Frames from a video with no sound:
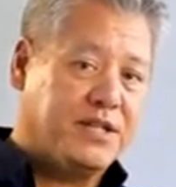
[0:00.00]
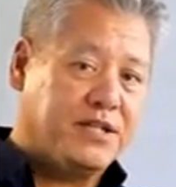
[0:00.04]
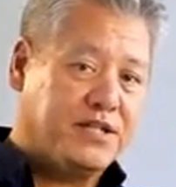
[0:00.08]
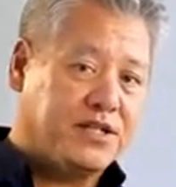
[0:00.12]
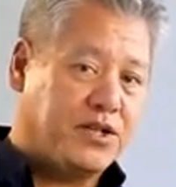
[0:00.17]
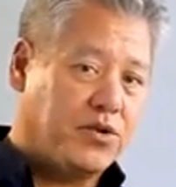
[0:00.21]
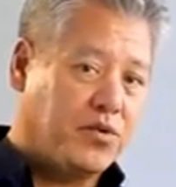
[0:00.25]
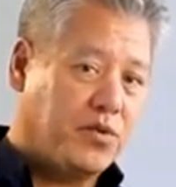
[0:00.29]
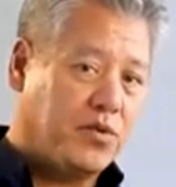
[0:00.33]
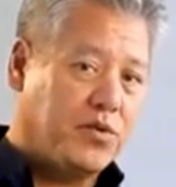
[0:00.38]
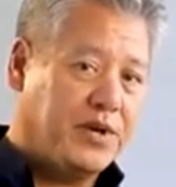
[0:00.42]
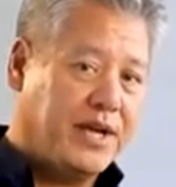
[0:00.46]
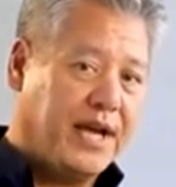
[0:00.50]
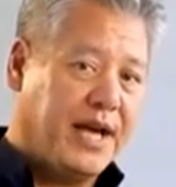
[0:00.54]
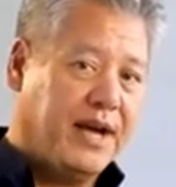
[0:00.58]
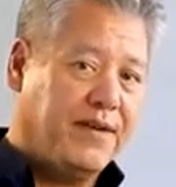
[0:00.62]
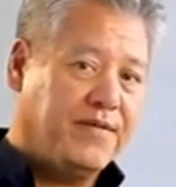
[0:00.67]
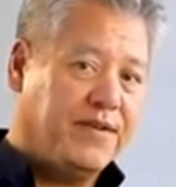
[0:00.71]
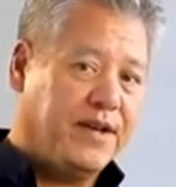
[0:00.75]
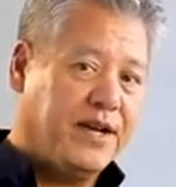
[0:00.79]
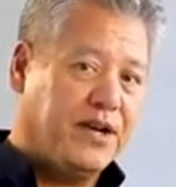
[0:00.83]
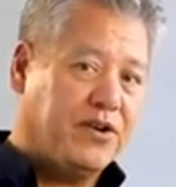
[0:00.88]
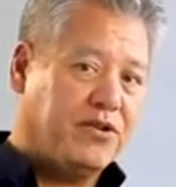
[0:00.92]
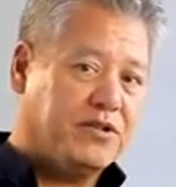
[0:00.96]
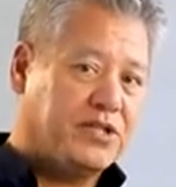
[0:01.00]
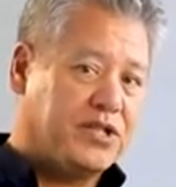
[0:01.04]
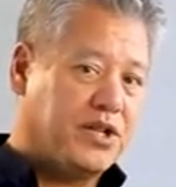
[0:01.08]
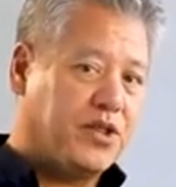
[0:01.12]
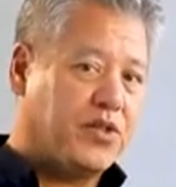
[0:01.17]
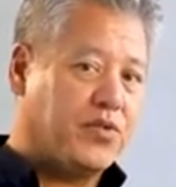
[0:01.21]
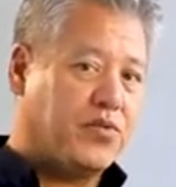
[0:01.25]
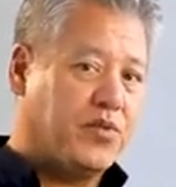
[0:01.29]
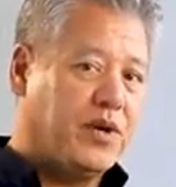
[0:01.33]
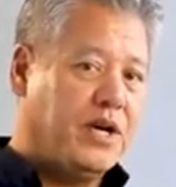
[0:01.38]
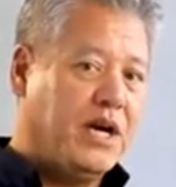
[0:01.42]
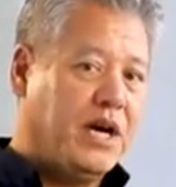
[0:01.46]
So what we have here is a
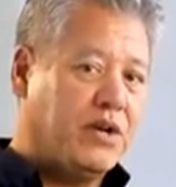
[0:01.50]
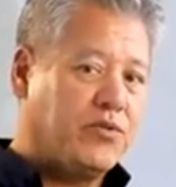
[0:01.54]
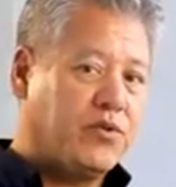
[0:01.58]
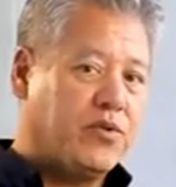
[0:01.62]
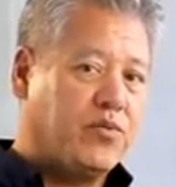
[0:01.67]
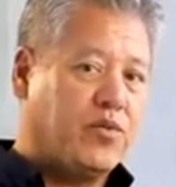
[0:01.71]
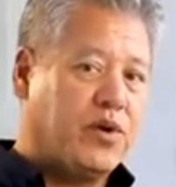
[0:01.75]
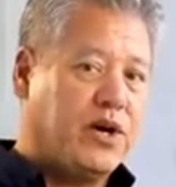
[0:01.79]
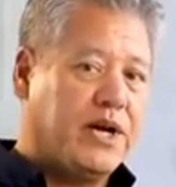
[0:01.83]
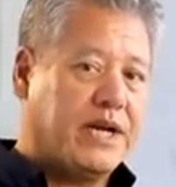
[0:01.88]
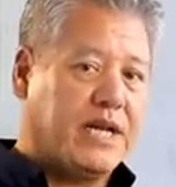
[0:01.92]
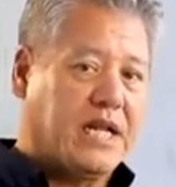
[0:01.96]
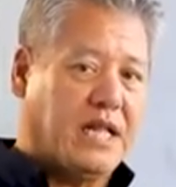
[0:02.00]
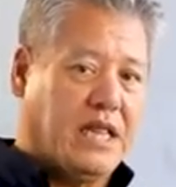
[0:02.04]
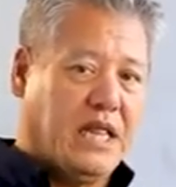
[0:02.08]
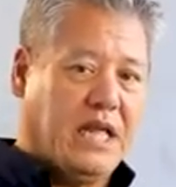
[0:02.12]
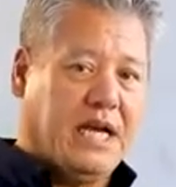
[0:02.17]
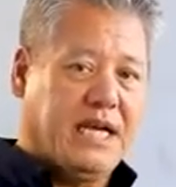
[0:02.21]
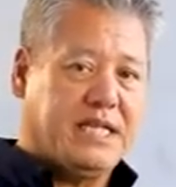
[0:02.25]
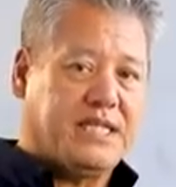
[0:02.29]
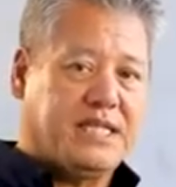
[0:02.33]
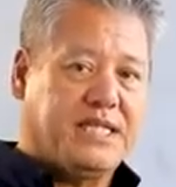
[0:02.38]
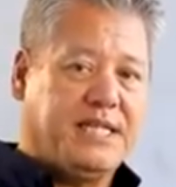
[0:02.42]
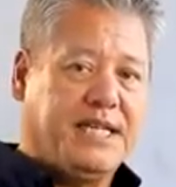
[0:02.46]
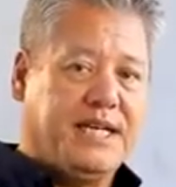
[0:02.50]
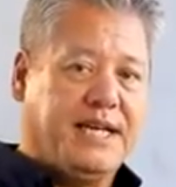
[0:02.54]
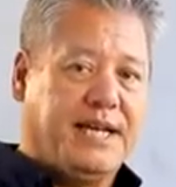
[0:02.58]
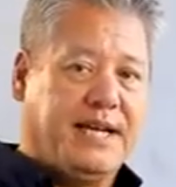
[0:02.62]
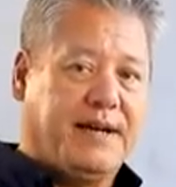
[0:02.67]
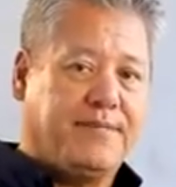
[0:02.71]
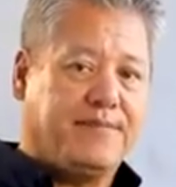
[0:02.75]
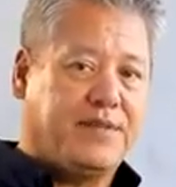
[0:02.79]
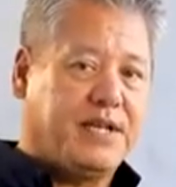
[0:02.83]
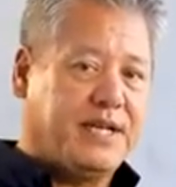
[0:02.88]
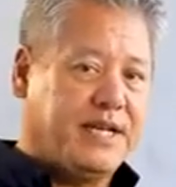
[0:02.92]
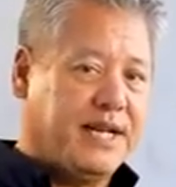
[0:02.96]
300 watt Class D
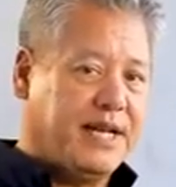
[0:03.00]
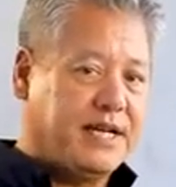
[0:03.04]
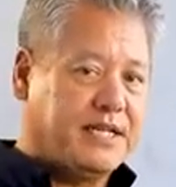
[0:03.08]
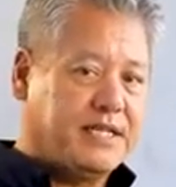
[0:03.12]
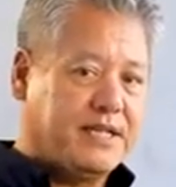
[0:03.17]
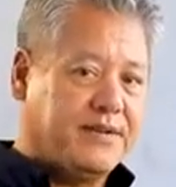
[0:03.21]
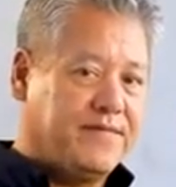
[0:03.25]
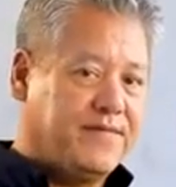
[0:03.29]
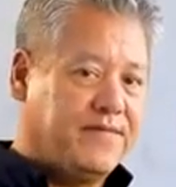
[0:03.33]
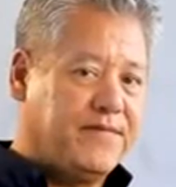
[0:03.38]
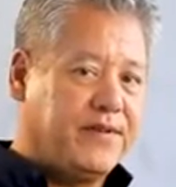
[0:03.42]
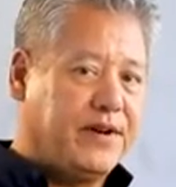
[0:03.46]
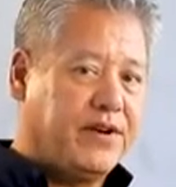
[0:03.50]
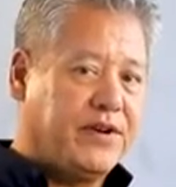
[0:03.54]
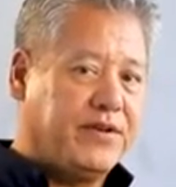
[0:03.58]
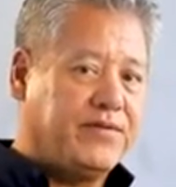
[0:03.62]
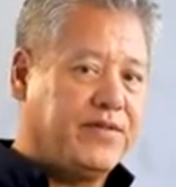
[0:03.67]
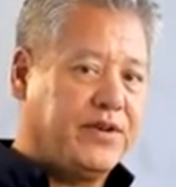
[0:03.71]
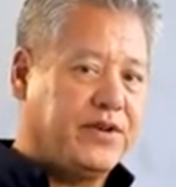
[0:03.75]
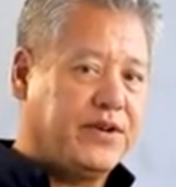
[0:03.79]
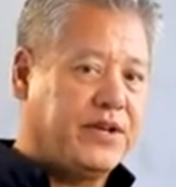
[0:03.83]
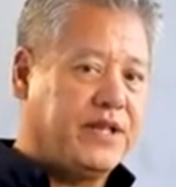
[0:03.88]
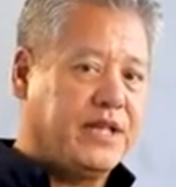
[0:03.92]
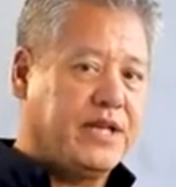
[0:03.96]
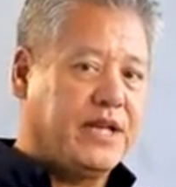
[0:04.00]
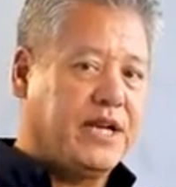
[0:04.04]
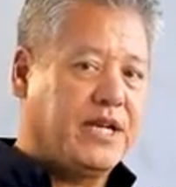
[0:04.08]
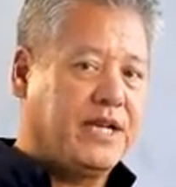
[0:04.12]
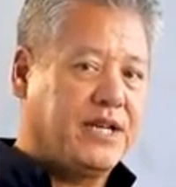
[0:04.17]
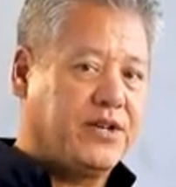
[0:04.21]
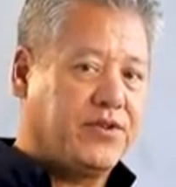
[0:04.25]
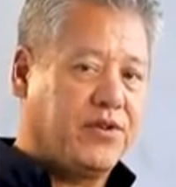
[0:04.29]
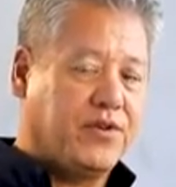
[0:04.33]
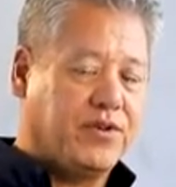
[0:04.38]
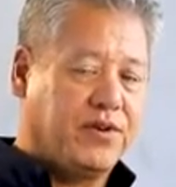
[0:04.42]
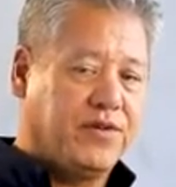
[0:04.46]
amp that takes up very, very little
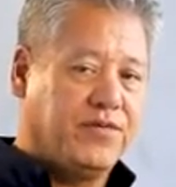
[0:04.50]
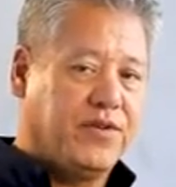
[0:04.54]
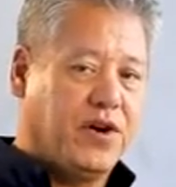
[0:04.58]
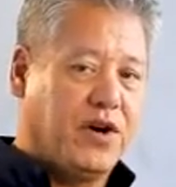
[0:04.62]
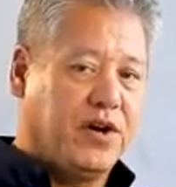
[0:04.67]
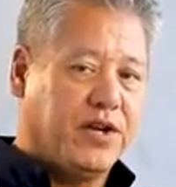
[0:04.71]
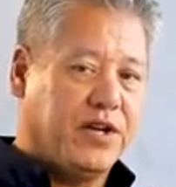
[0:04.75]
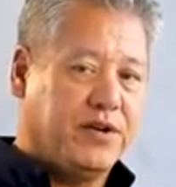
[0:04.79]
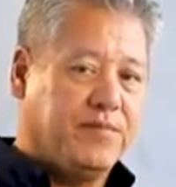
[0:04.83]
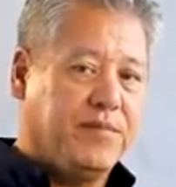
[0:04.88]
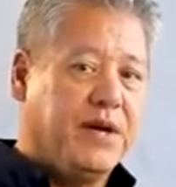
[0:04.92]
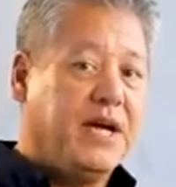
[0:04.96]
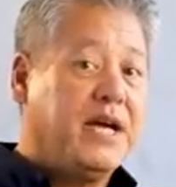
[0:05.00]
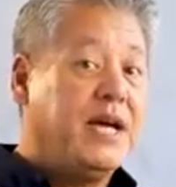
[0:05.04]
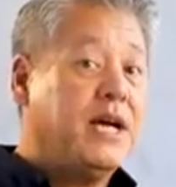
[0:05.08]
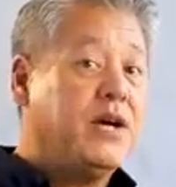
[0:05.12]
internal volume,